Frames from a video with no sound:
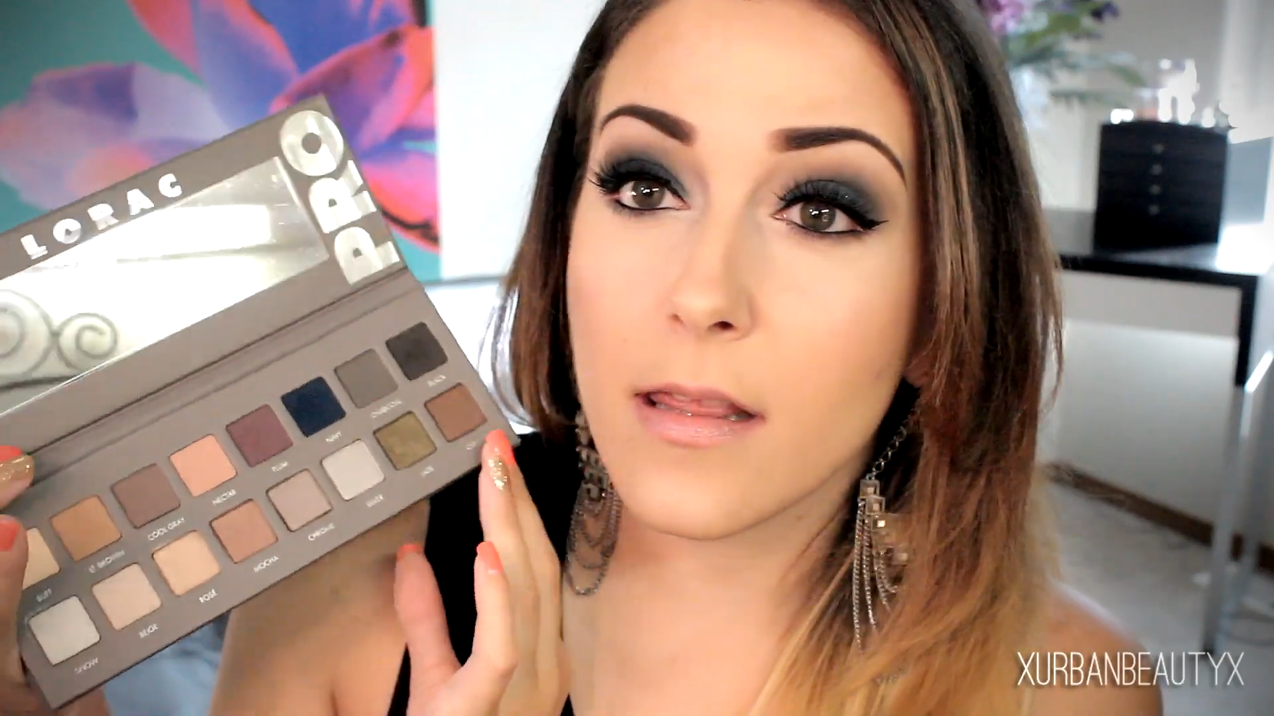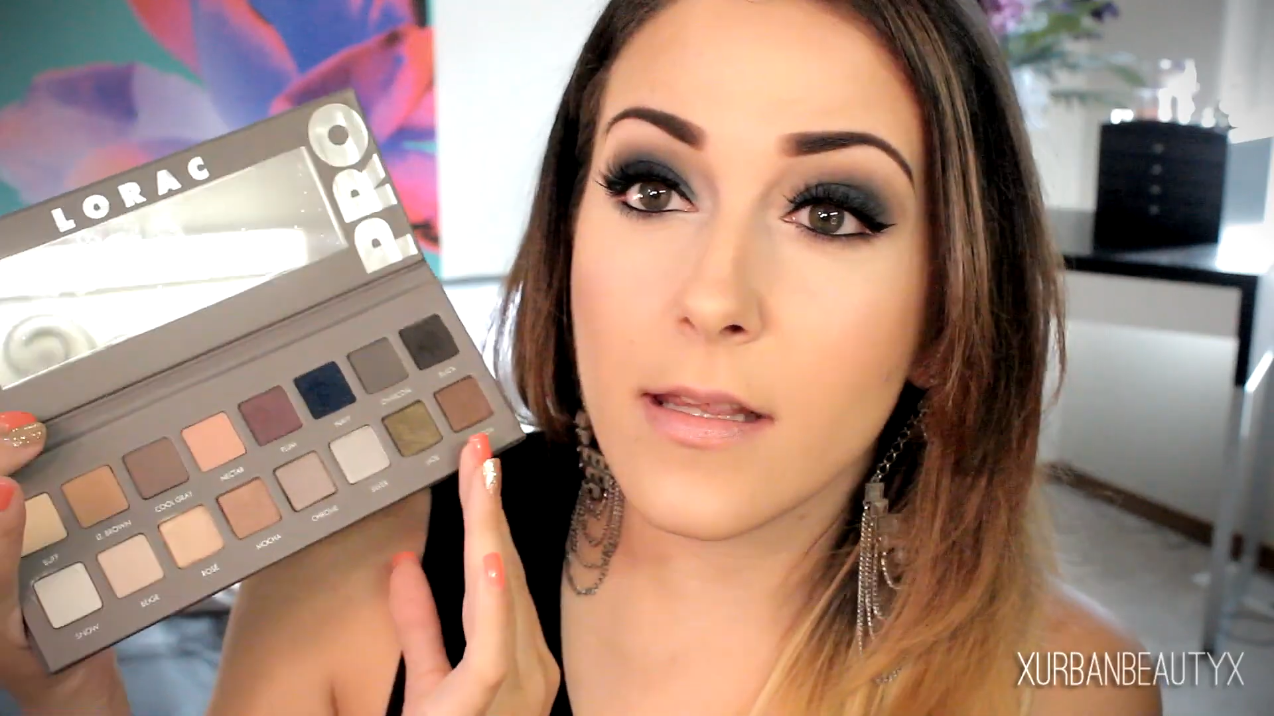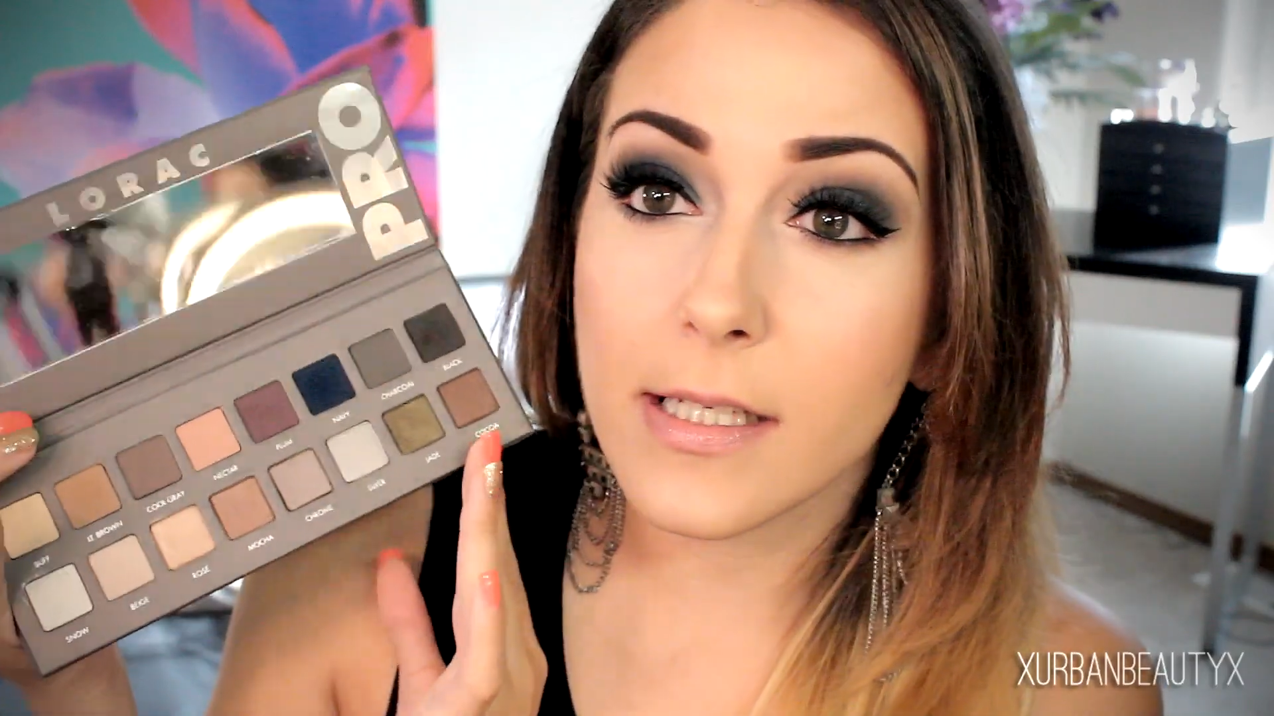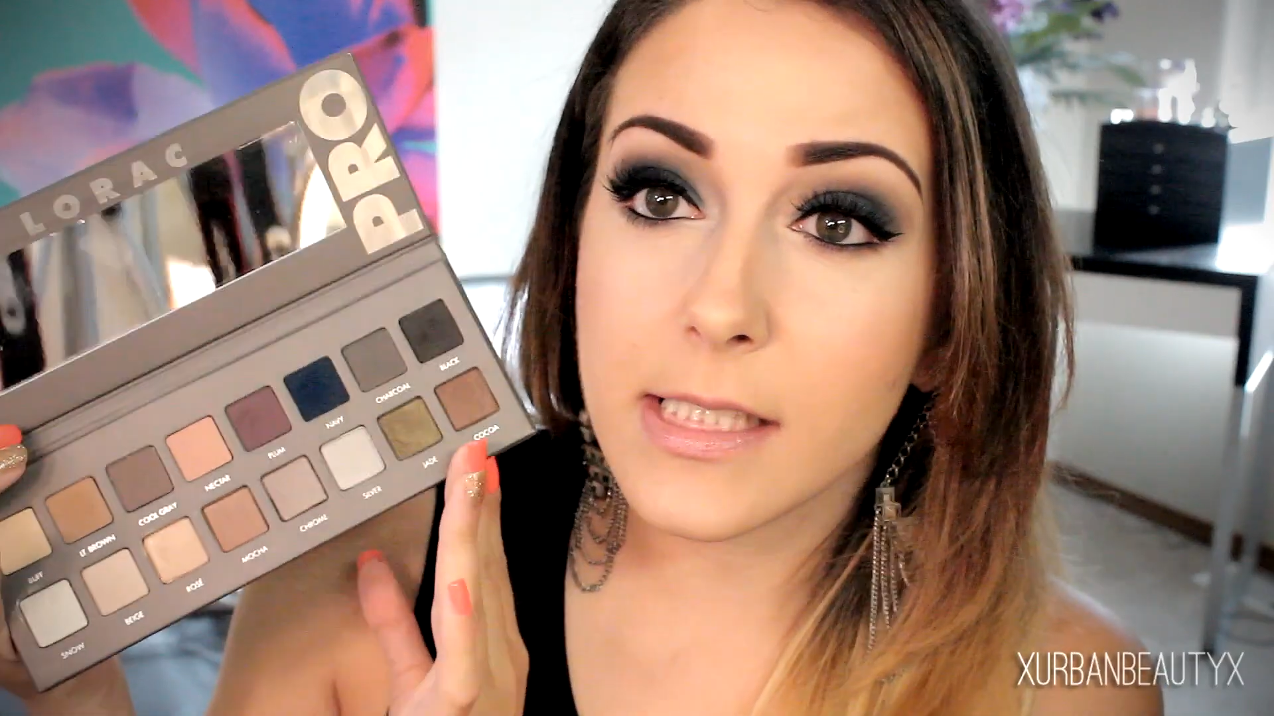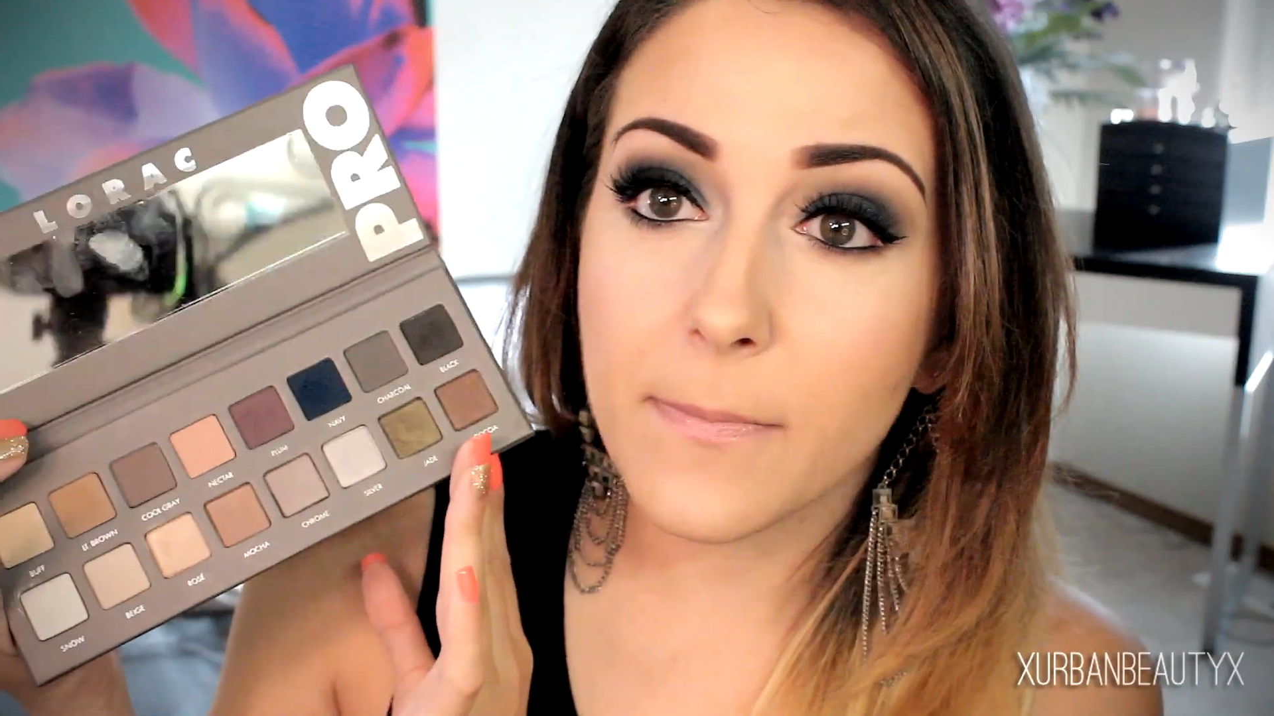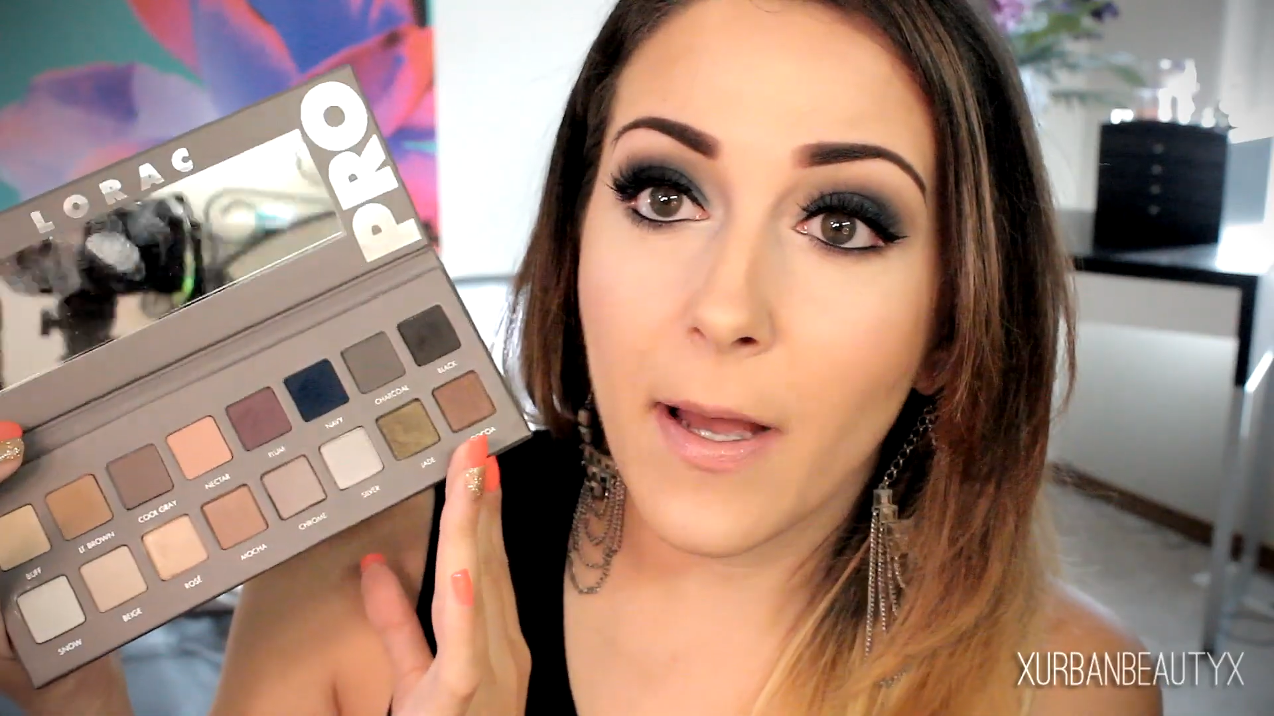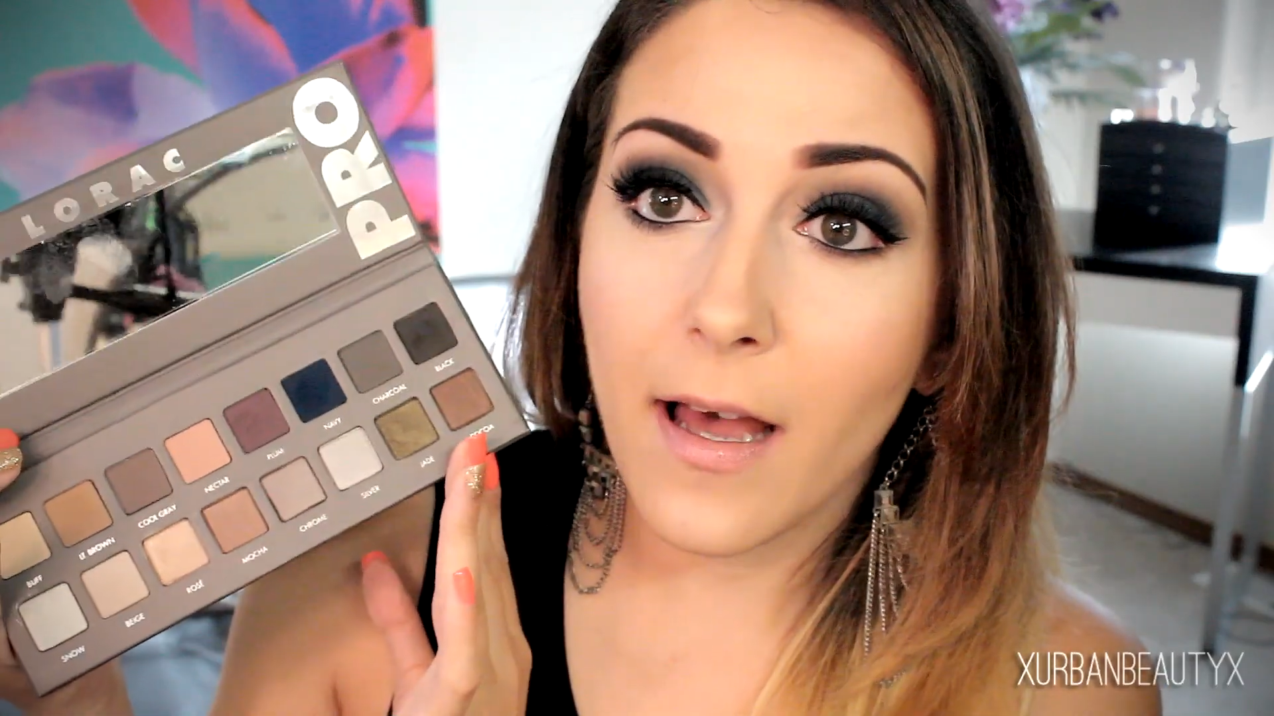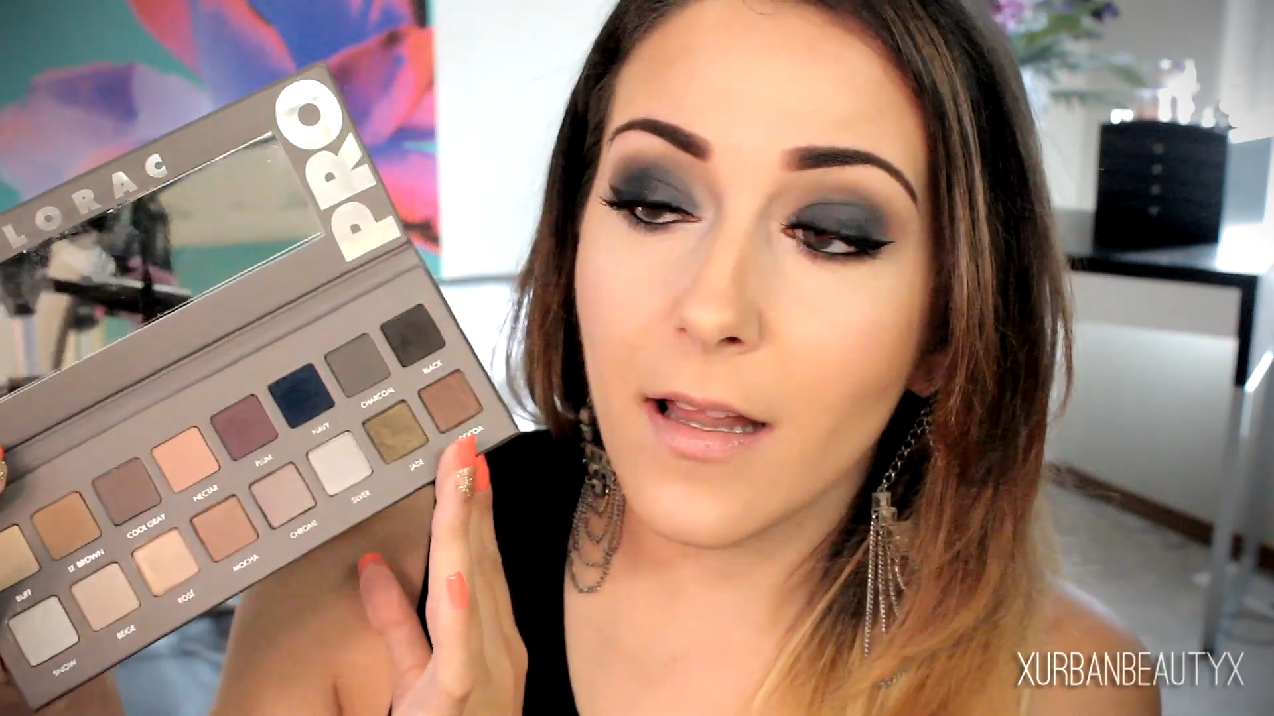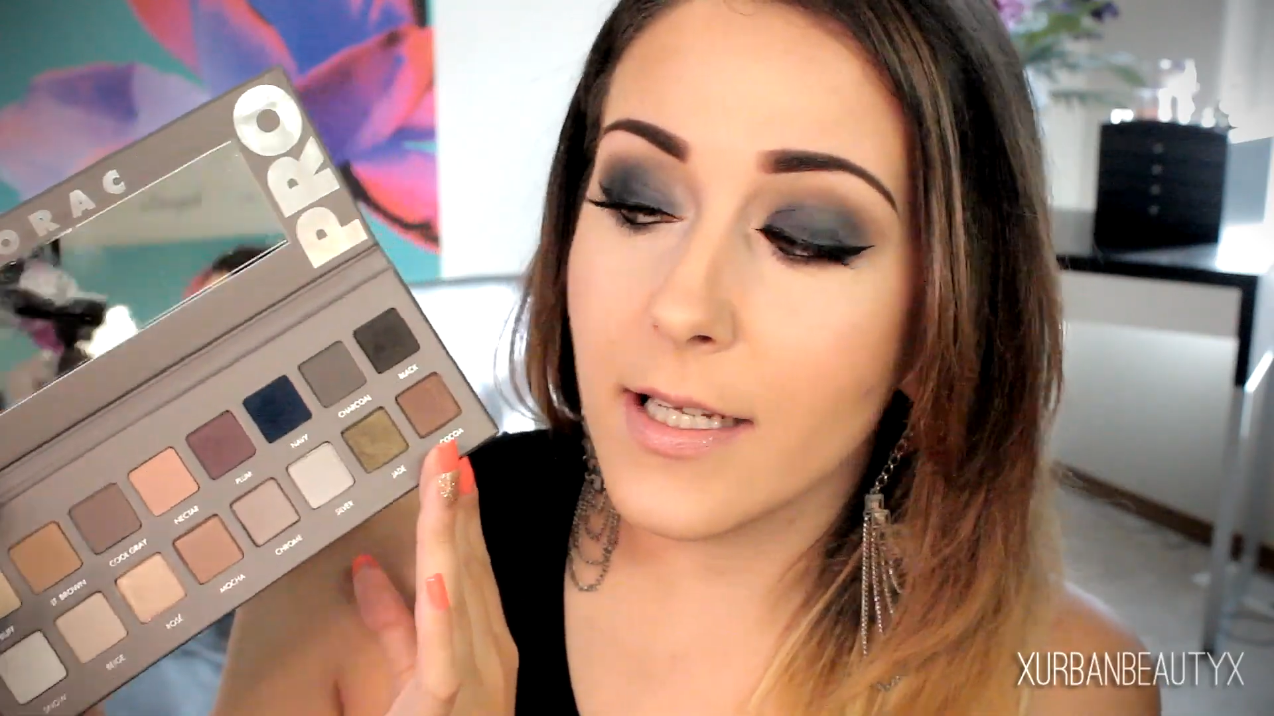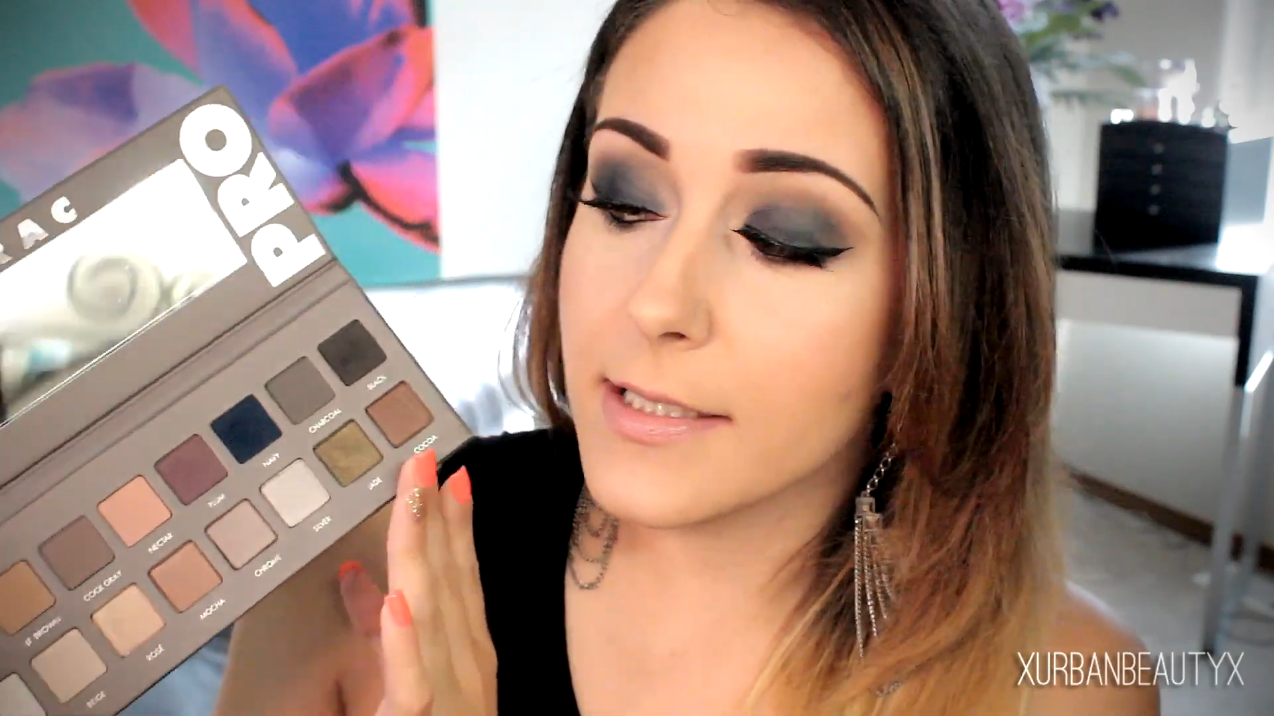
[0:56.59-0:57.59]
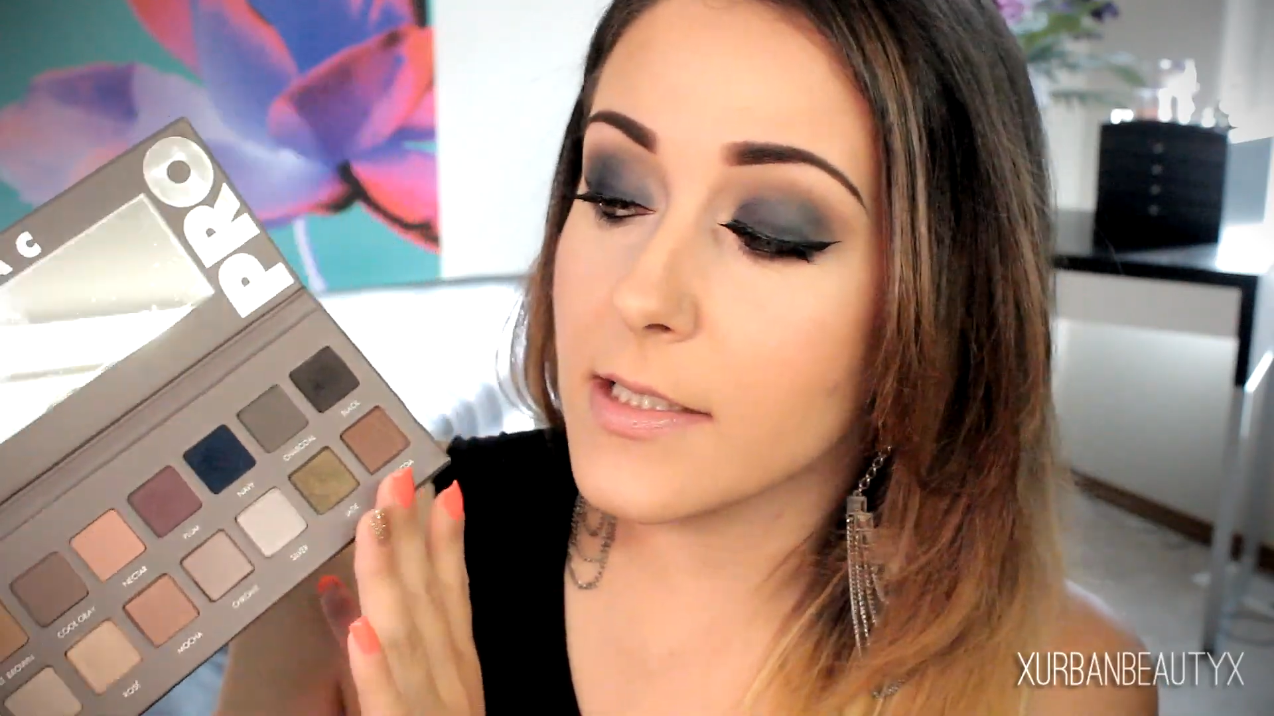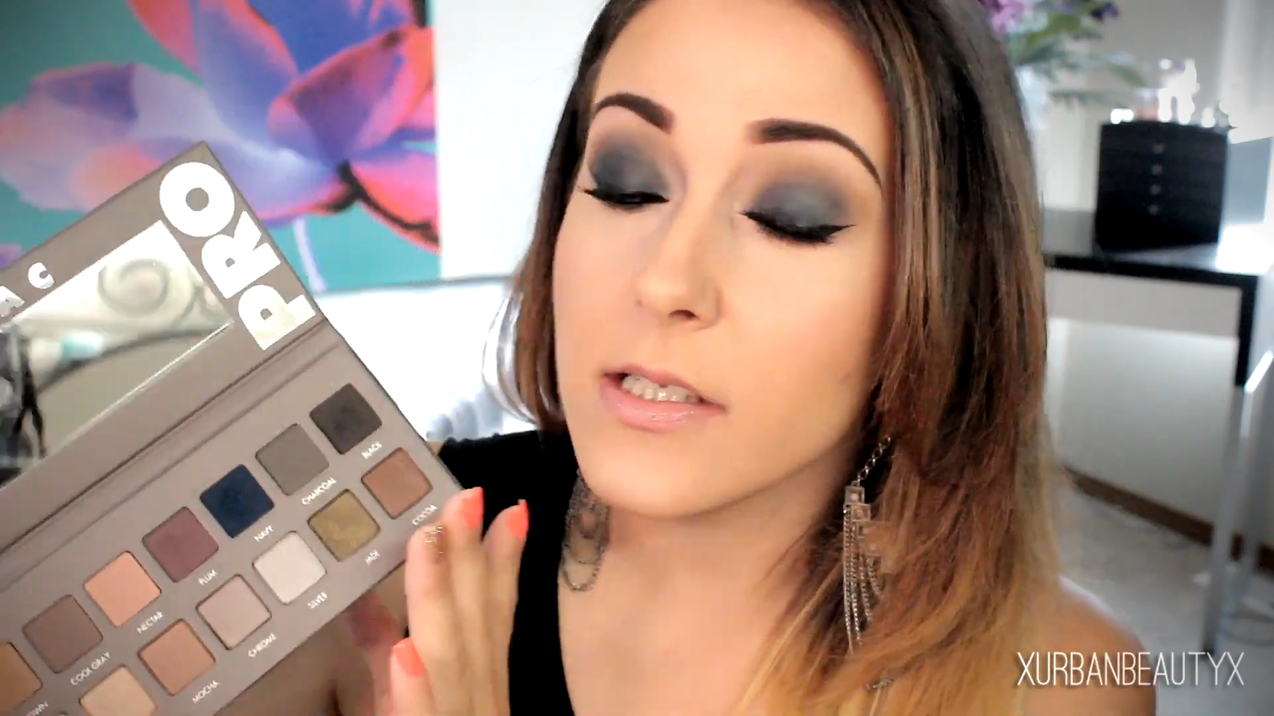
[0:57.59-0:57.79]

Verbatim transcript: this palette.